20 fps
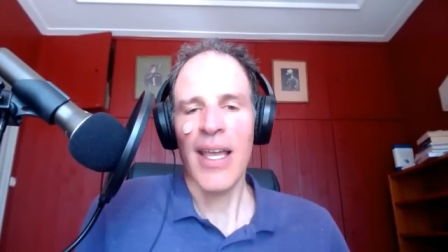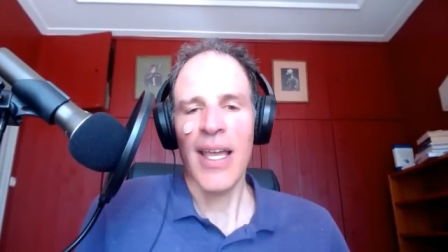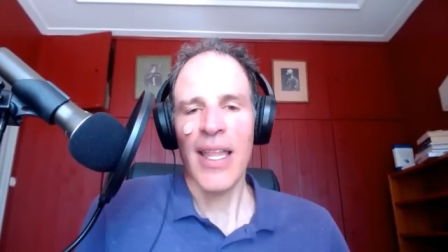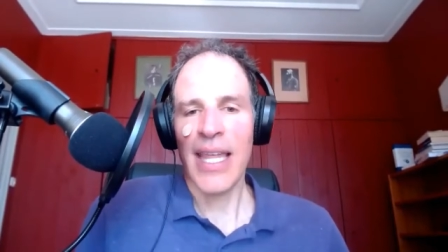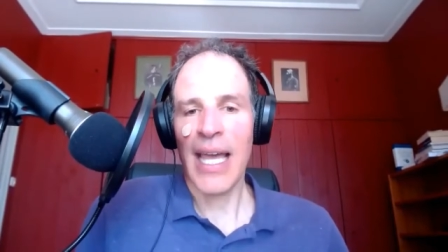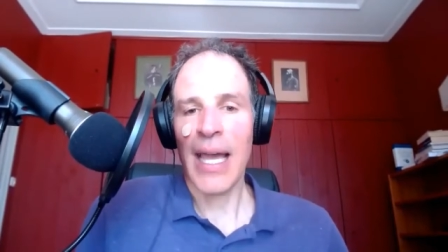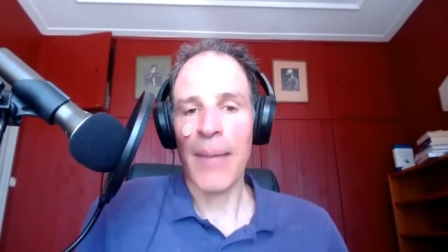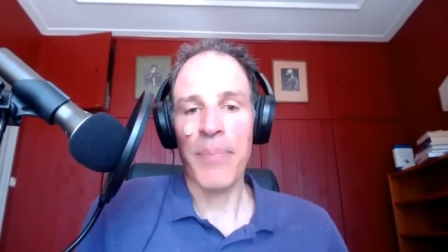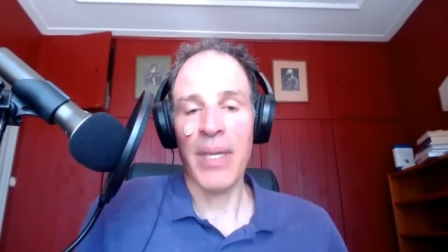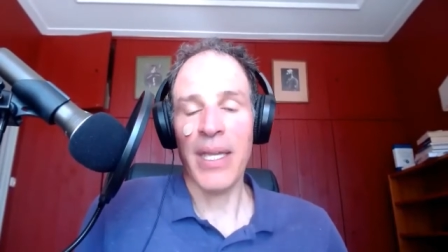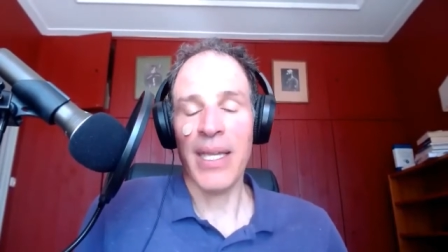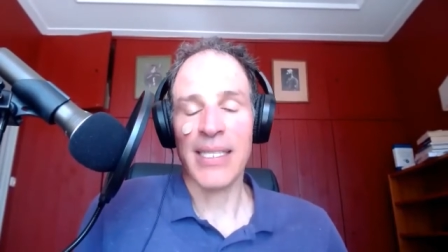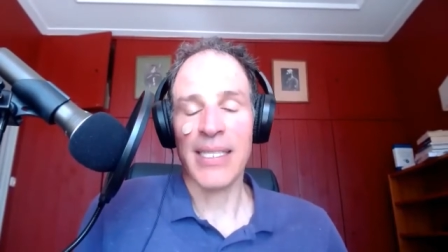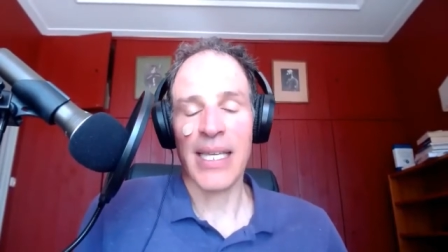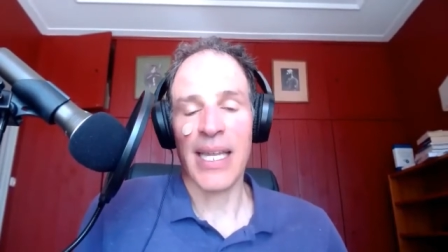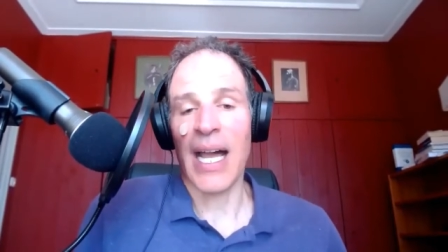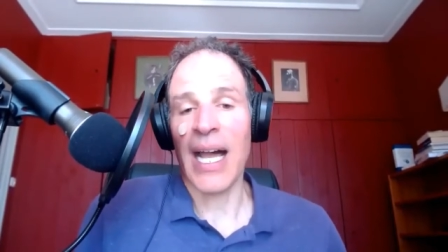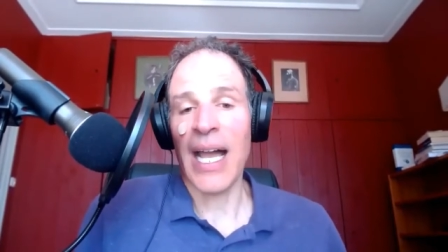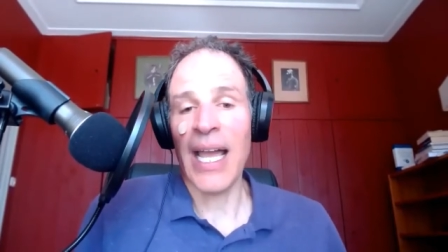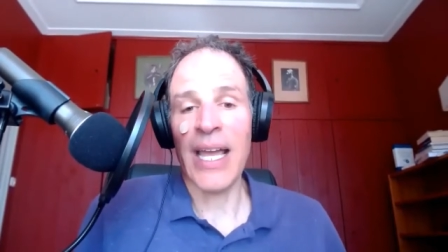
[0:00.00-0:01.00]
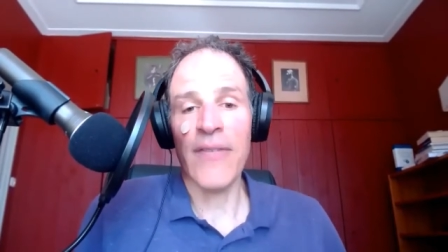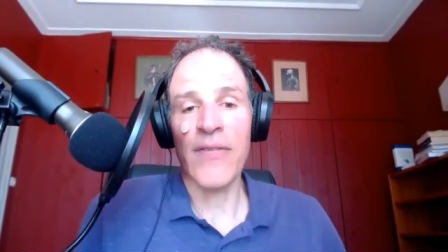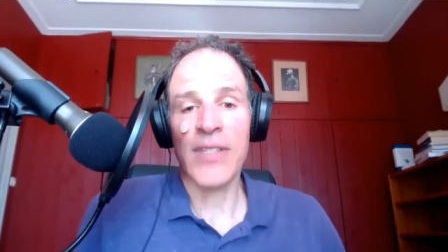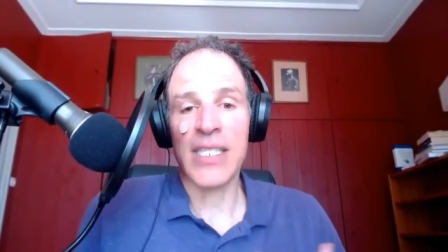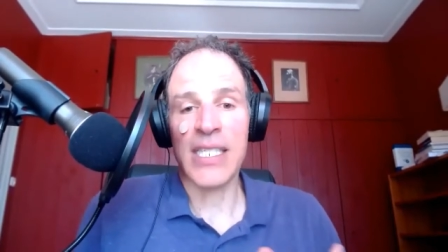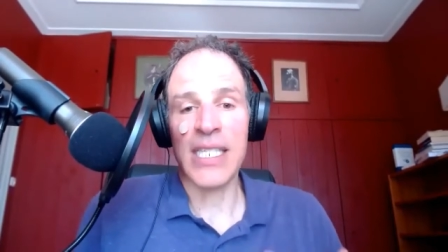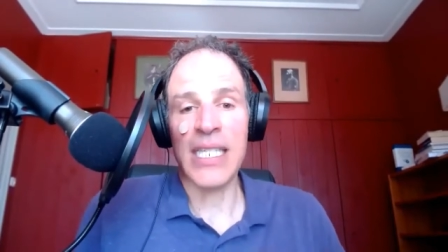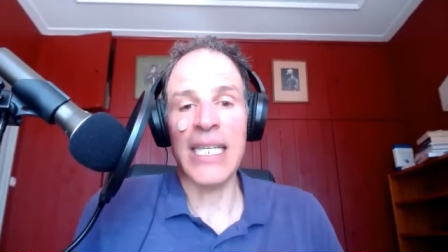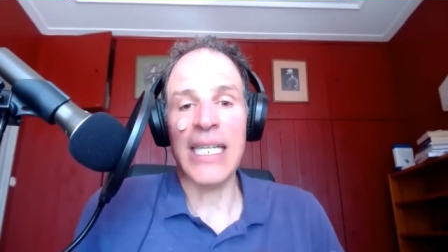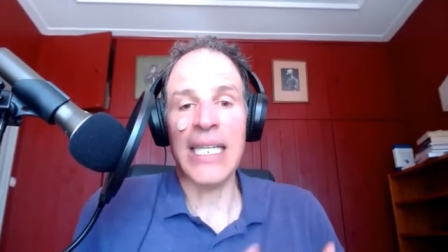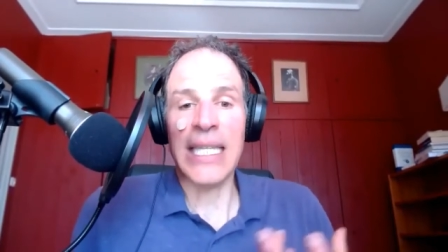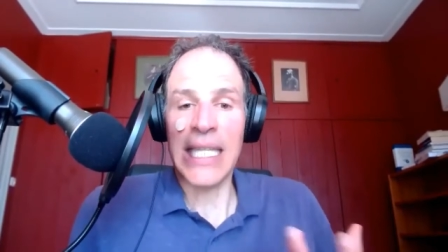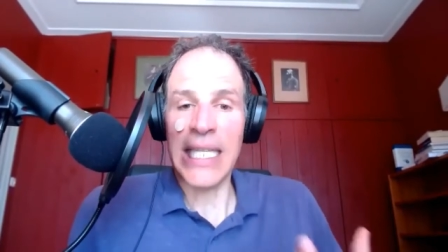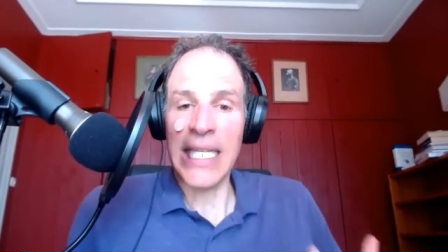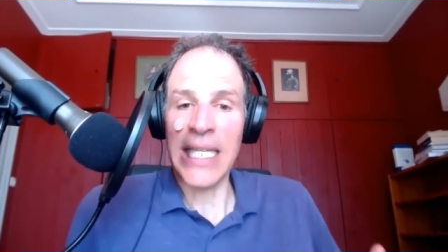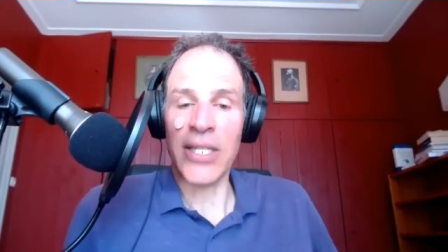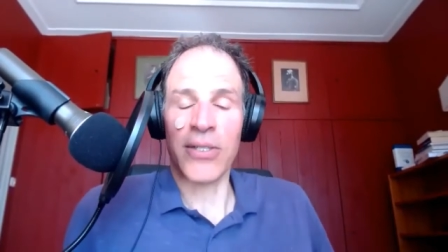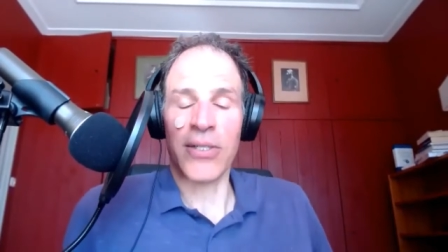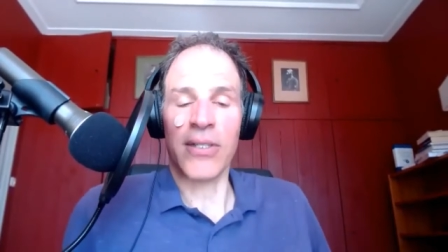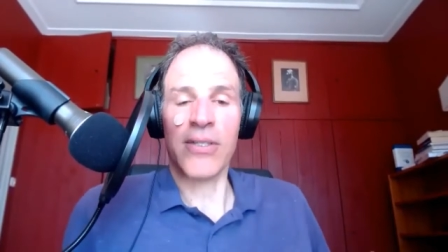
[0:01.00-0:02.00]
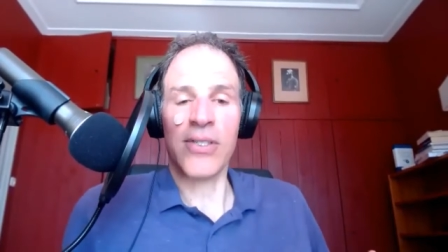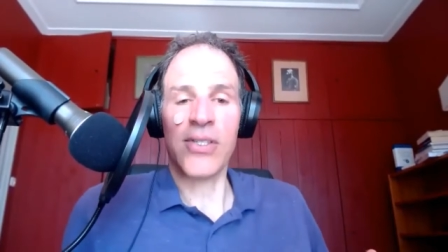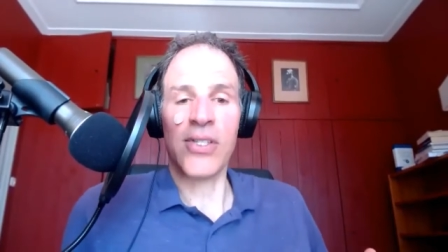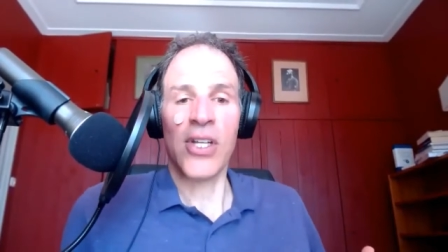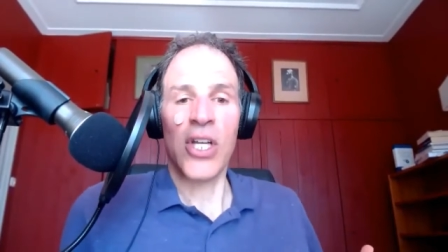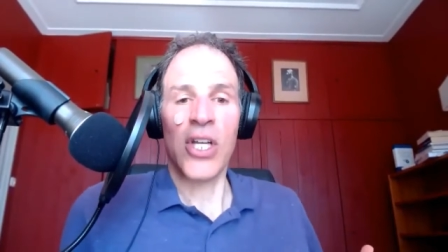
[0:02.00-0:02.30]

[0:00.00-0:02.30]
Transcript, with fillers: That being said, I have seen leaders